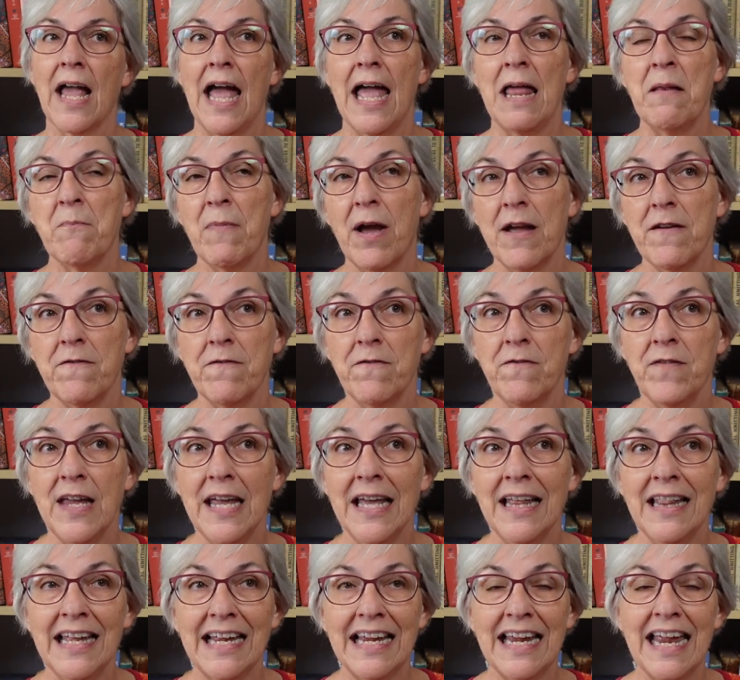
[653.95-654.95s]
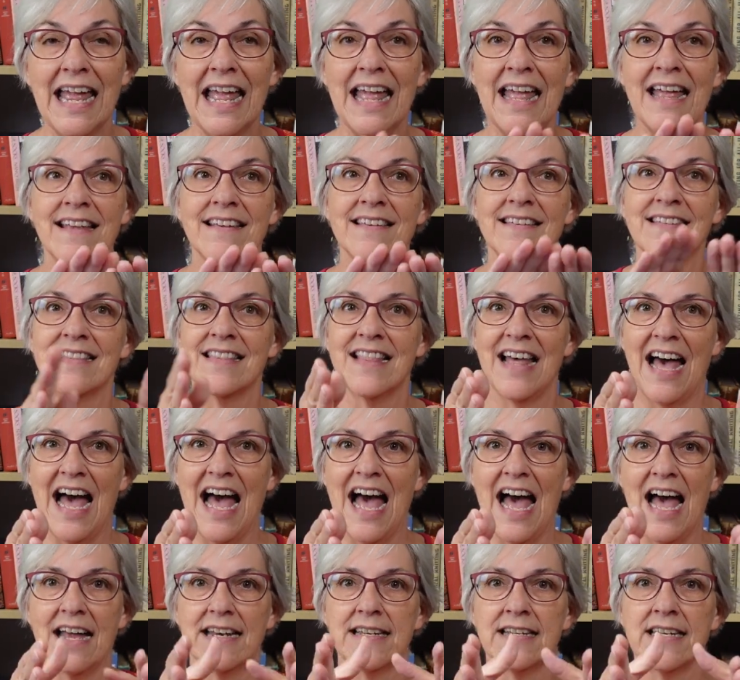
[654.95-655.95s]
And my feeling is
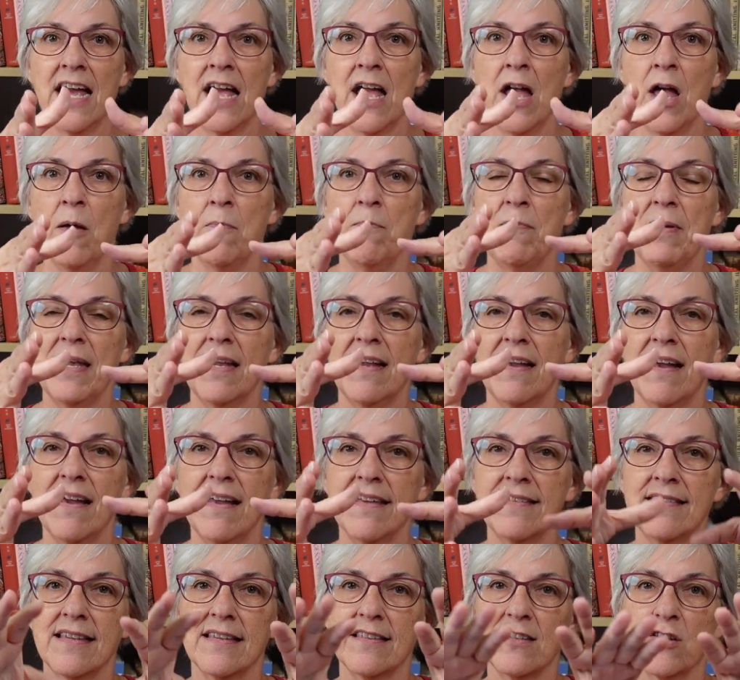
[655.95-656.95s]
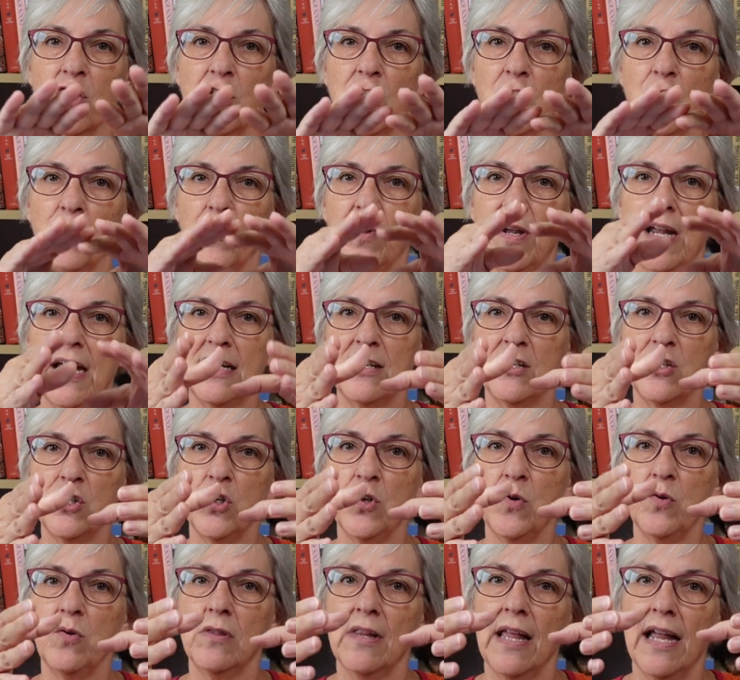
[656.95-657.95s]
that because it's going to create
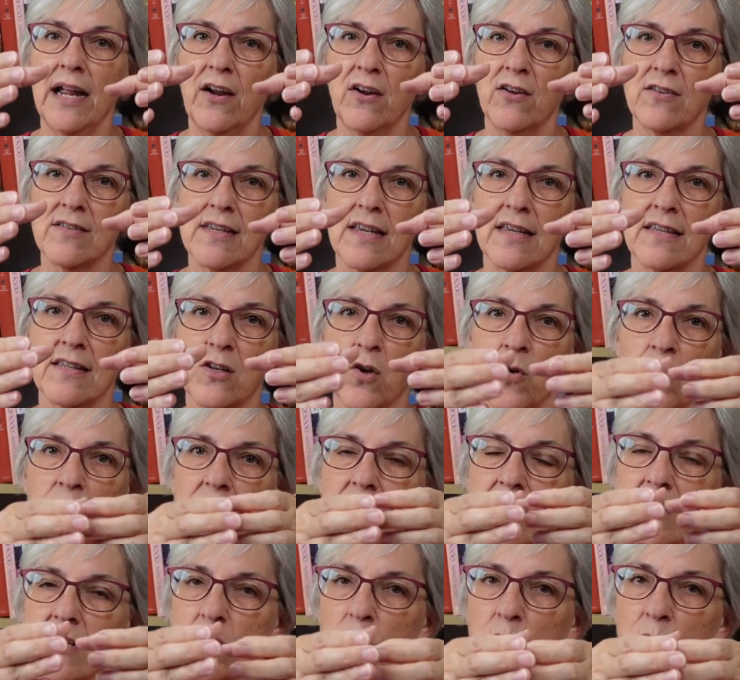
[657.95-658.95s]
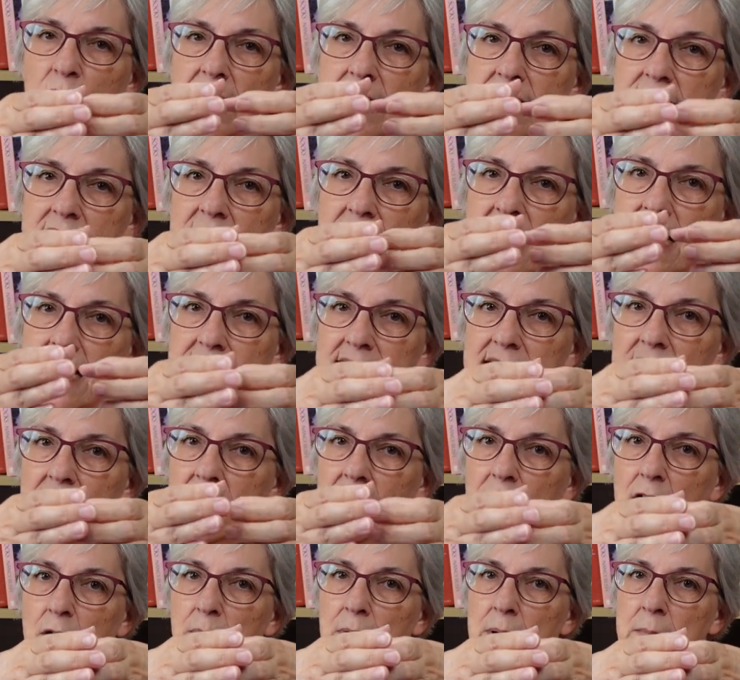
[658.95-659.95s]
two layers, it's going to squeeze things a
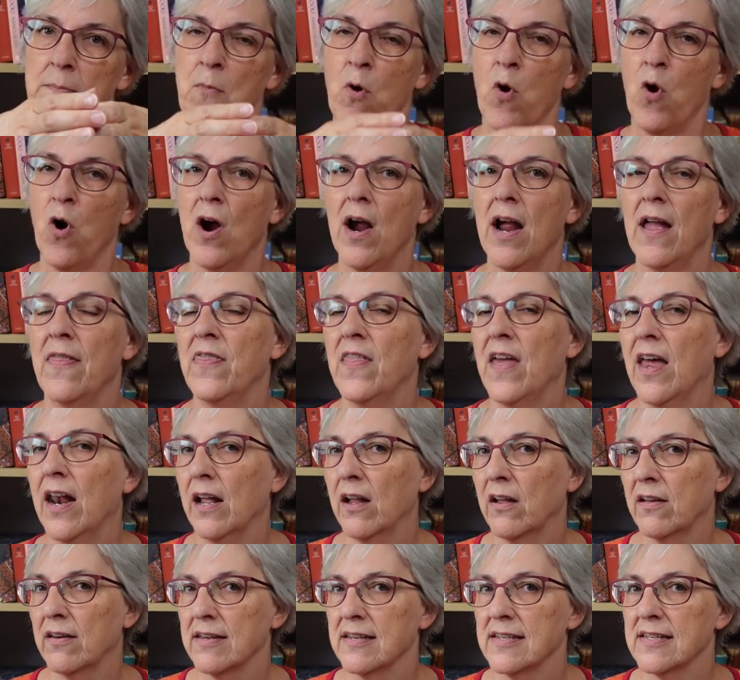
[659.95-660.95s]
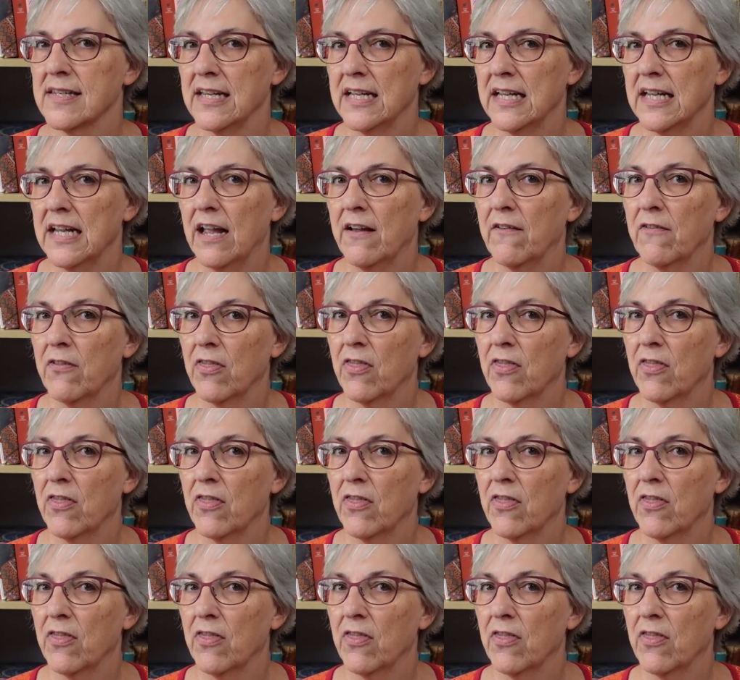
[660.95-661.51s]
little bit more, and then I'm going to see if